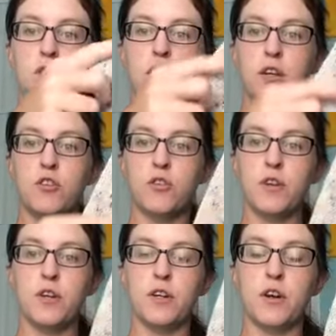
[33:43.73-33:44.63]
texture
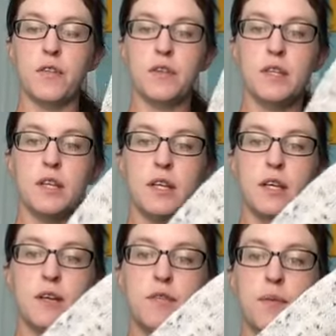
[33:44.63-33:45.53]
here on the
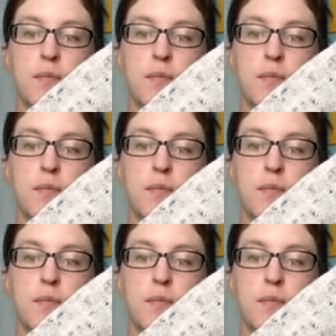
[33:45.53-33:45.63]
sleeve.